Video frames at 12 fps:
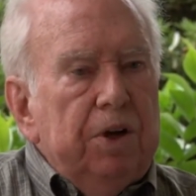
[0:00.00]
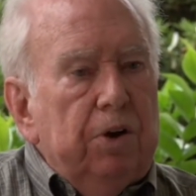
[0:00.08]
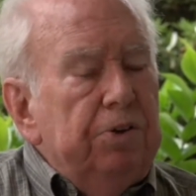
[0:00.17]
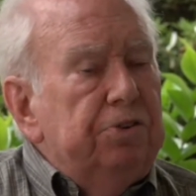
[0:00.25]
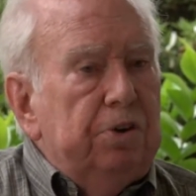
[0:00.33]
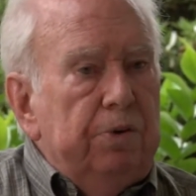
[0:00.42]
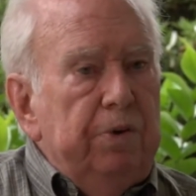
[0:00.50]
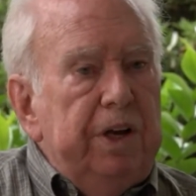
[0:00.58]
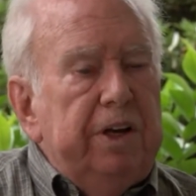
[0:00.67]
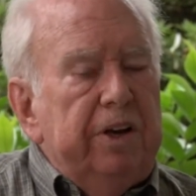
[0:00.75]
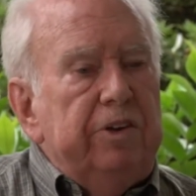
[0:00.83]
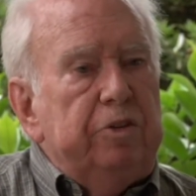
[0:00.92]
Costa
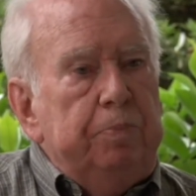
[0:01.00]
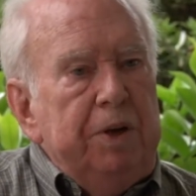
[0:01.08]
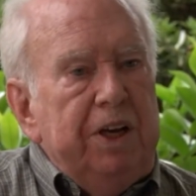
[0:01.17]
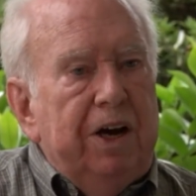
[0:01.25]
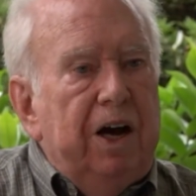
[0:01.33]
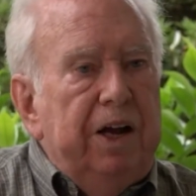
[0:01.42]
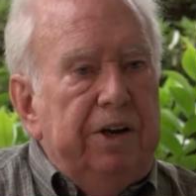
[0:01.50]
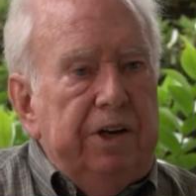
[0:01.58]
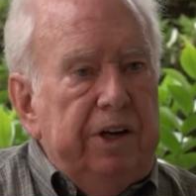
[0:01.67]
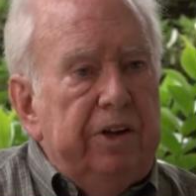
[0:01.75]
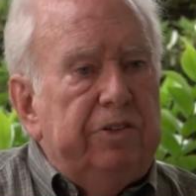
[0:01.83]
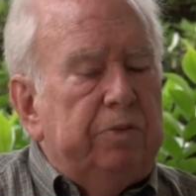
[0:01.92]
Rica is beyond
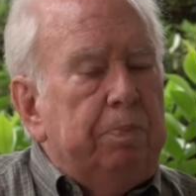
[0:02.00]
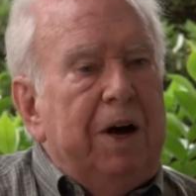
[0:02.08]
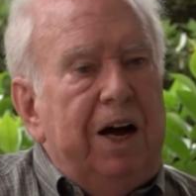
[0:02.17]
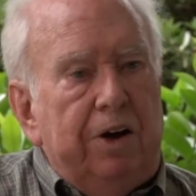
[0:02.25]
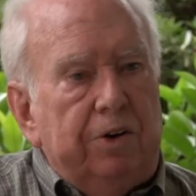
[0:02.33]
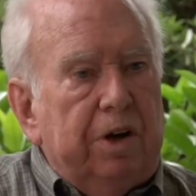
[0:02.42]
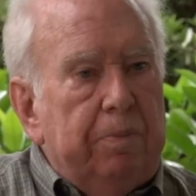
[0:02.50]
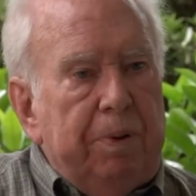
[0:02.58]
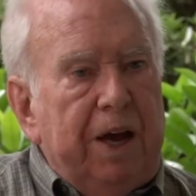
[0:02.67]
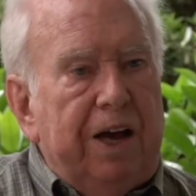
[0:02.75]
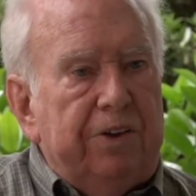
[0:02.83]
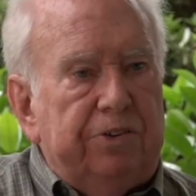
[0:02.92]
its
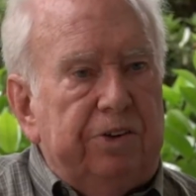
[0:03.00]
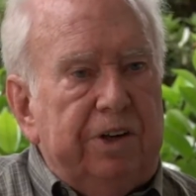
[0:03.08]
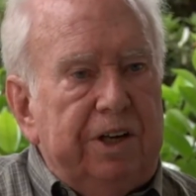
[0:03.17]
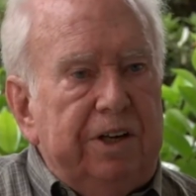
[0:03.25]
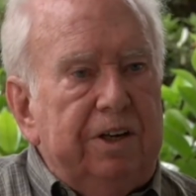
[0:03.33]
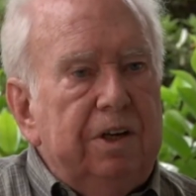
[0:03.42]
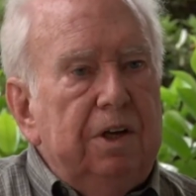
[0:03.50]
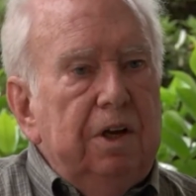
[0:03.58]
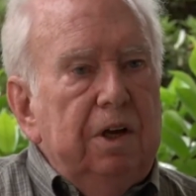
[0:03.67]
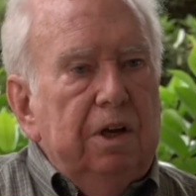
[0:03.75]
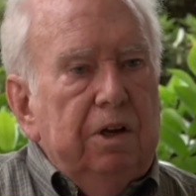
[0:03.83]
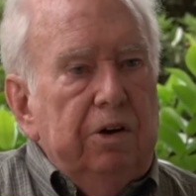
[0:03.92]
biocapacity.
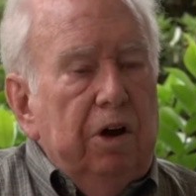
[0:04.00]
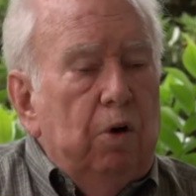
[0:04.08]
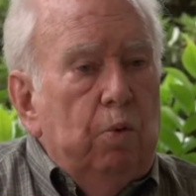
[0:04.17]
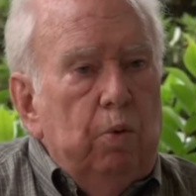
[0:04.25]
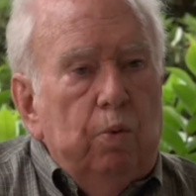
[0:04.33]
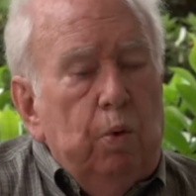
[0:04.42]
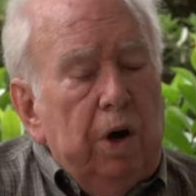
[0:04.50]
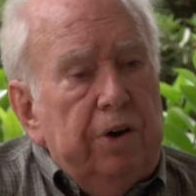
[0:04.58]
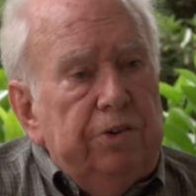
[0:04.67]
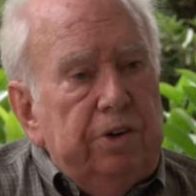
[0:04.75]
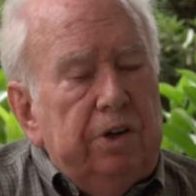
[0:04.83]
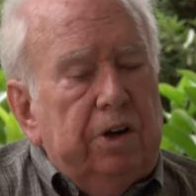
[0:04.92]
Now, where
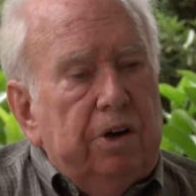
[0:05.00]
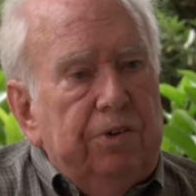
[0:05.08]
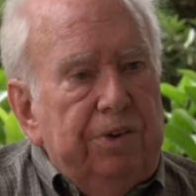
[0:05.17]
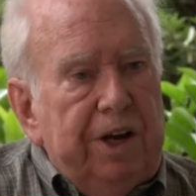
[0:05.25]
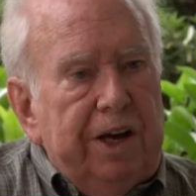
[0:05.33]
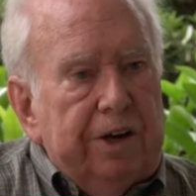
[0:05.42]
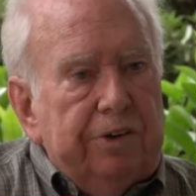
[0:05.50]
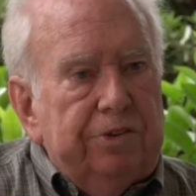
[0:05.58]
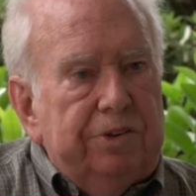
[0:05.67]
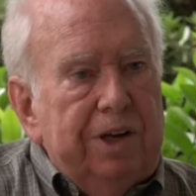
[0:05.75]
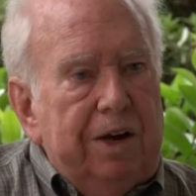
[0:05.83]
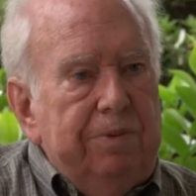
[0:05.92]
does it go
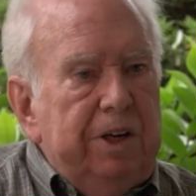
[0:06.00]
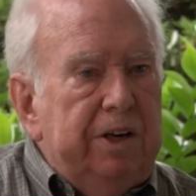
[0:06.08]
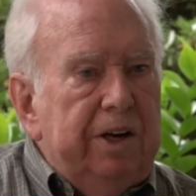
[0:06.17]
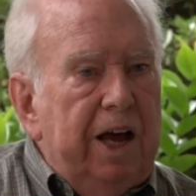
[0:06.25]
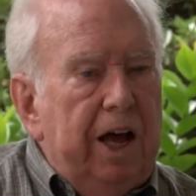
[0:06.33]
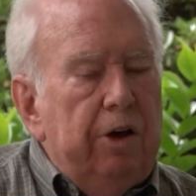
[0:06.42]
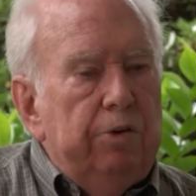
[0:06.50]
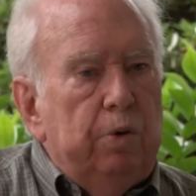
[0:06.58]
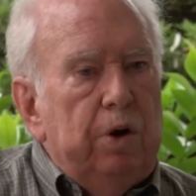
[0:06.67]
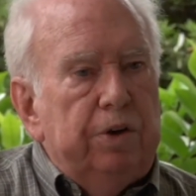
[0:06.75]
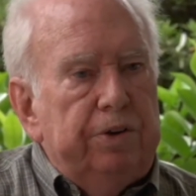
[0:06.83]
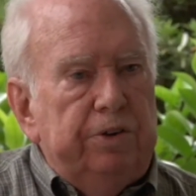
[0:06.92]
next? I mean, how do
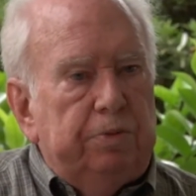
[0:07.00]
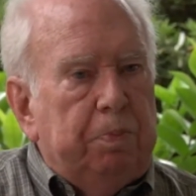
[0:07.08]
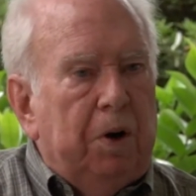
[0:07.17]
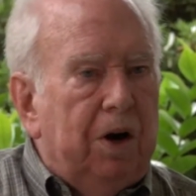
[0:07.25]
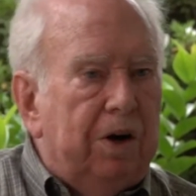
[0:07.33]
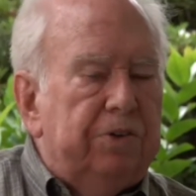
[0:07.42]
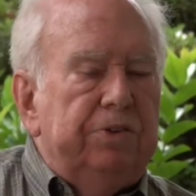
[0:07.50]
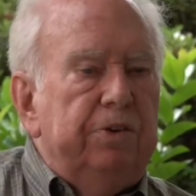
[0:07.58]
all these parks